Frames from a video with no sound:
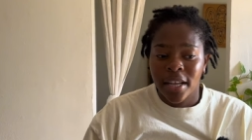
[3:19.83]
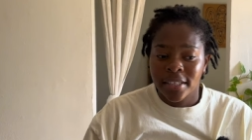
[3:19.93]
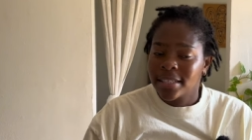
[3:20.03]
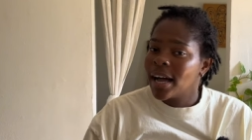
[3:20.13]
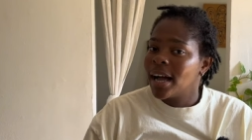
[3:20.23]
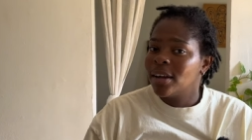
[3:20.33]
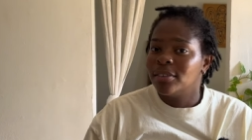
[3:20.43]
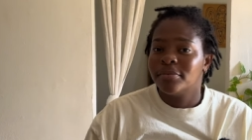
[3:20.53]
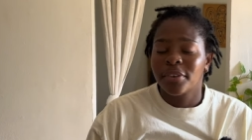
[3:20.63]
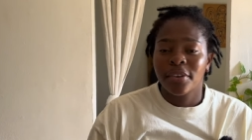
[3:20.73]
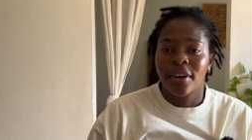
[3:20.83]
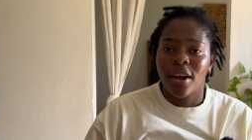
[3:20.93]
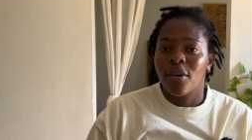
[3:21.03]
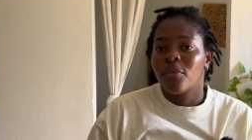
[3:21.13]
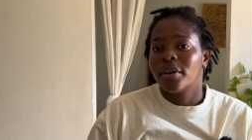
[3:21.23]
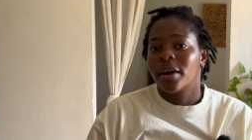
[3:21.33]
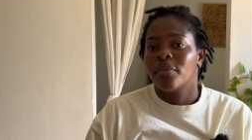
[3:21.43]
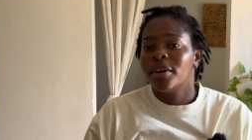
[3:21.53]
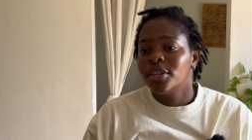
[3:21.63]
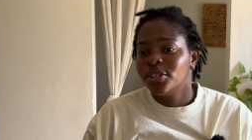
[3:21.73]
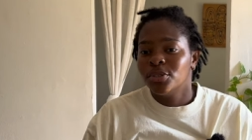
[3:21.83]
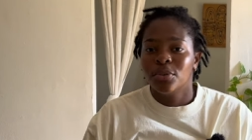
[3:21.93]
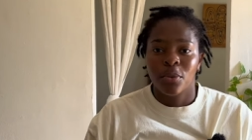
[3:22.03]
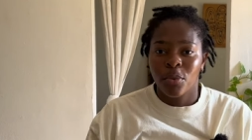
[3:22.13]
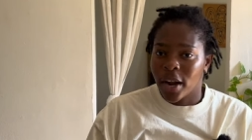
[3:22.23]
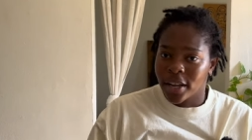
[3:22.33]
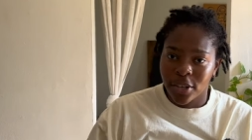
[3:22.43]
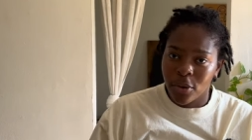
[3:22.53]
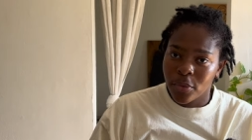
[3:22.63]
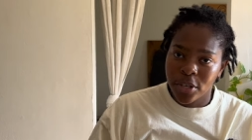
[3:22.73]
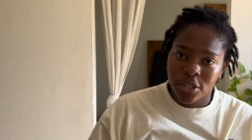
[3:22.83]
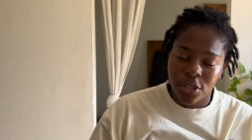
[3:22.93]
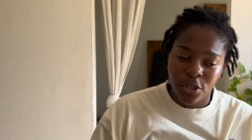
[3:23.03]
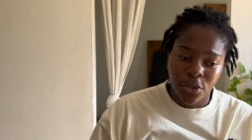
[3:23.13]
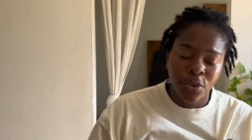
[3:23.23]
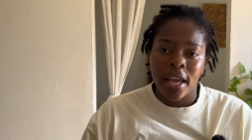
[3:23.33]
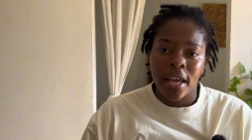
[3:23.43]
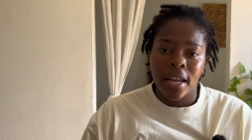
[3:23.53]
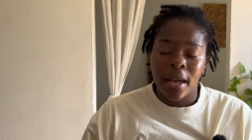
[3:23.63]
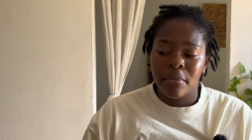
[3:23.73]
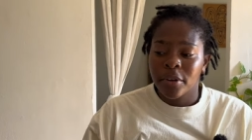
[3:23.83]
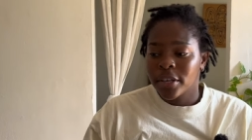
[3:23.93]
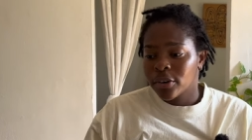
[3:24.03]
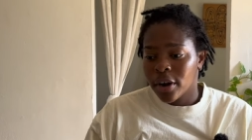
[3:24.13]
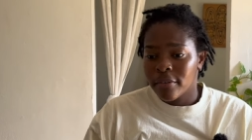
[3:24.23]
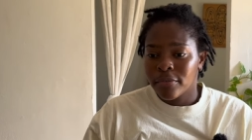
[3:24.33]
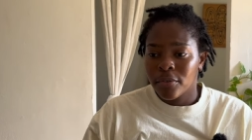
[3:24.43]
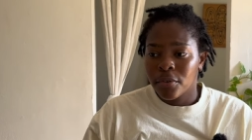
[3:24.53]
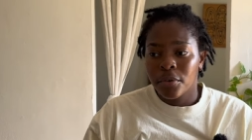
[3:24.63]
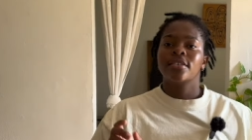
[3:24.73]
style and figure out what I want to do or what I don't want to do, and I'm really grateful.